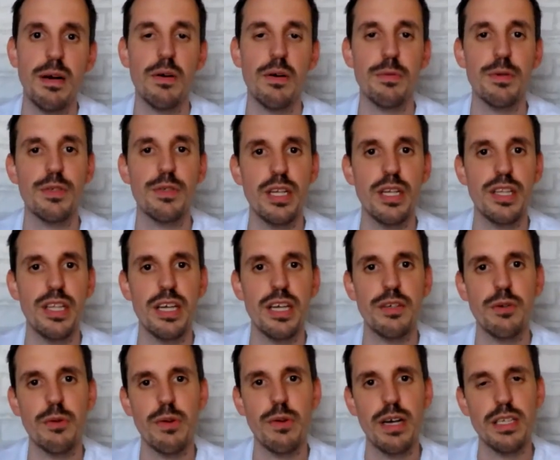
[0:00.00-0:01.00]
obviously that
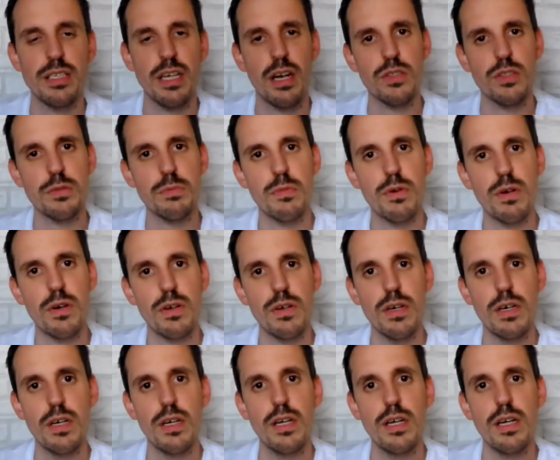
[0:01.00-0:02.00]
requires a lot
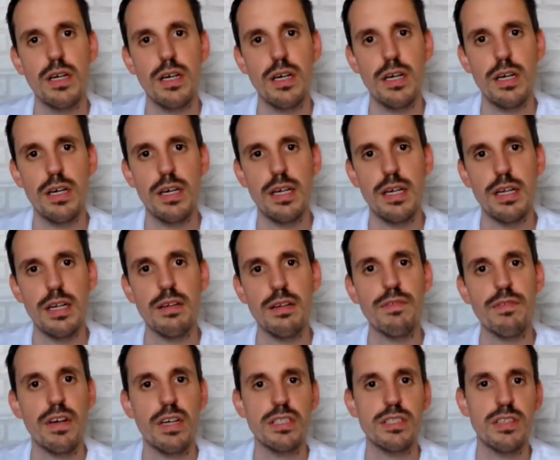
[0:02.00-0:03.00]
more
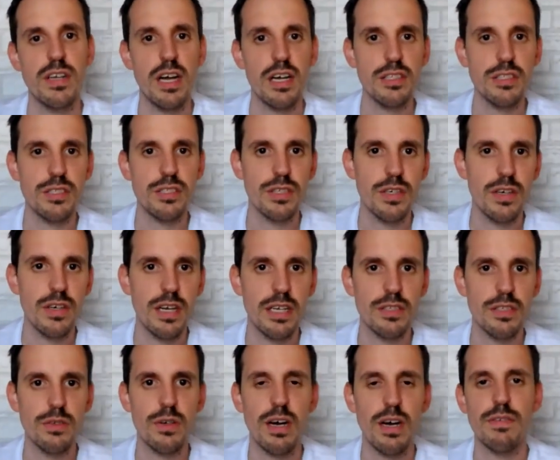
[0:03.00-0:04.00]
infrastructure, and
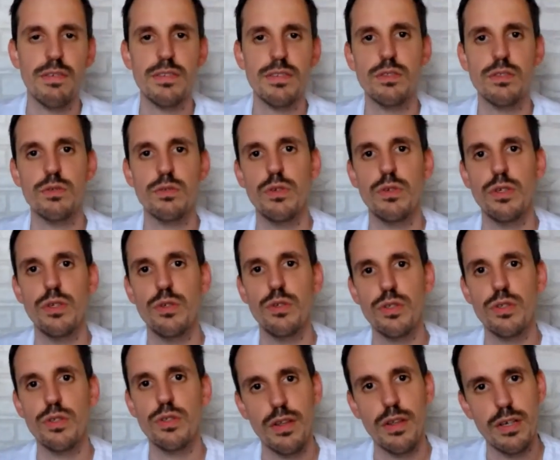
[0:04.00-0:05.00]
you have to use
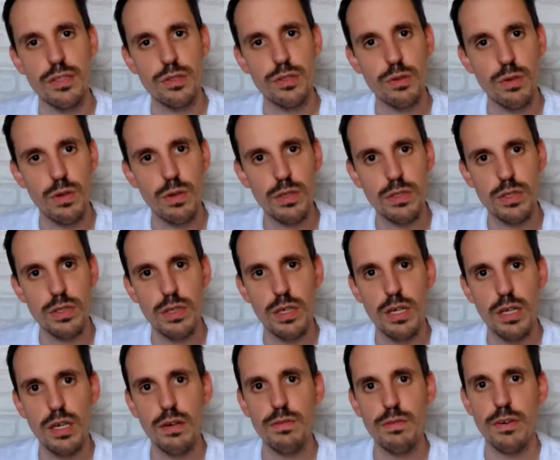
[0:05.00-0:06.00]
other tools.
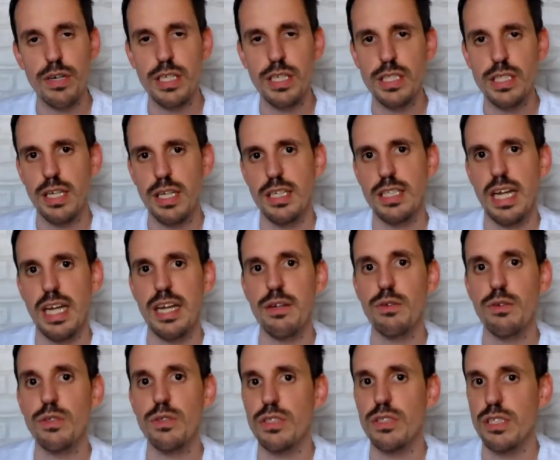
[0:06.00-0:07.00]
For instance, I
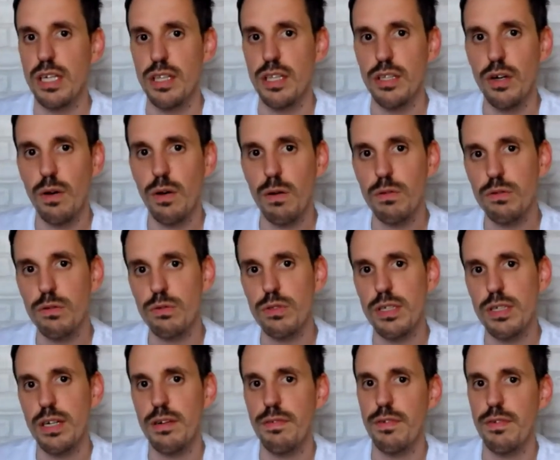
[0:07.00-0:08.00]
use Sendol to
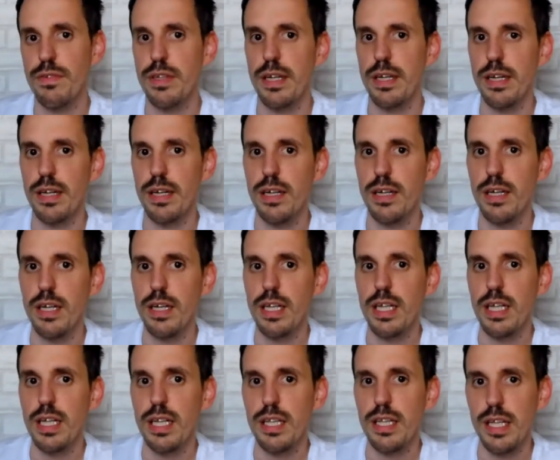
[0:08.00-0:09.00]
serve the
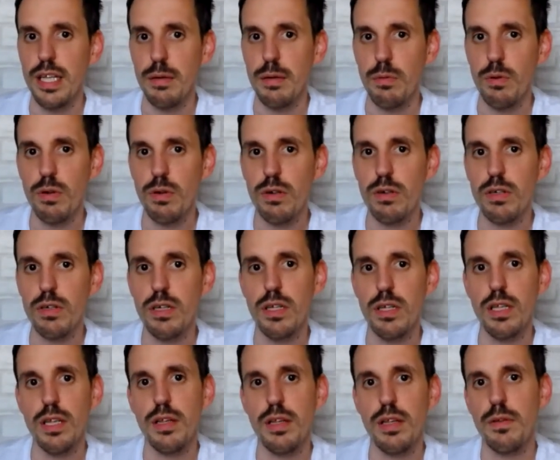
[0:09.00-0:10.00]
book
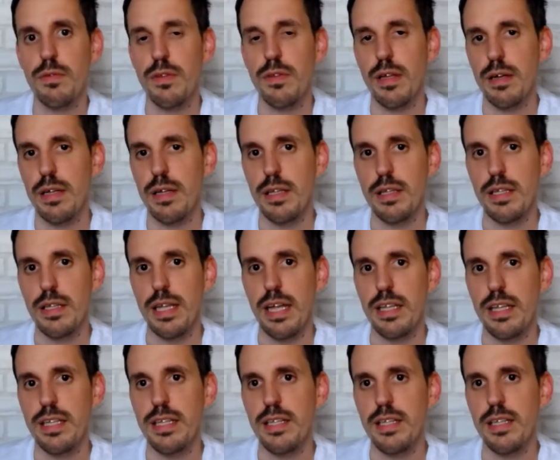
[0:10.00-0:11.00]

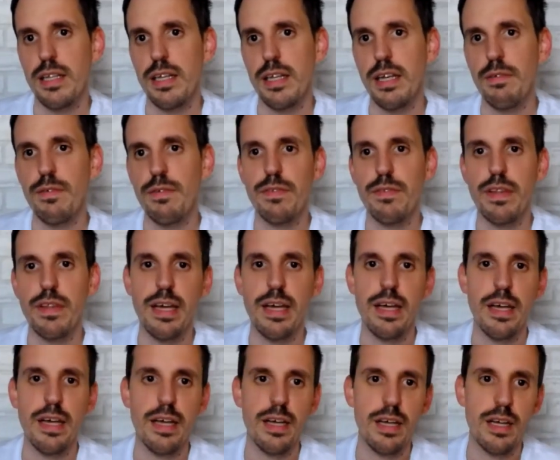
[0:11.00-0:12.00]
that give
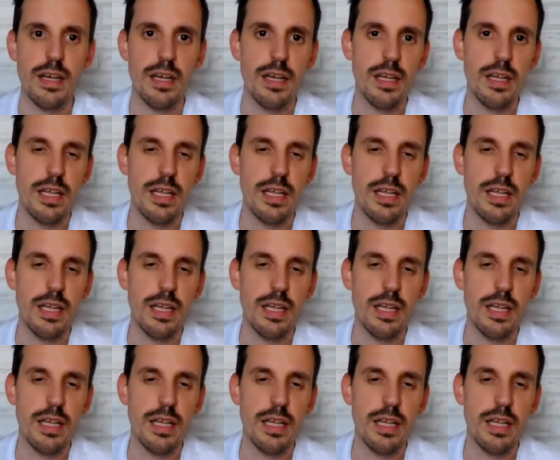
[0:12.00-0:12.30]
the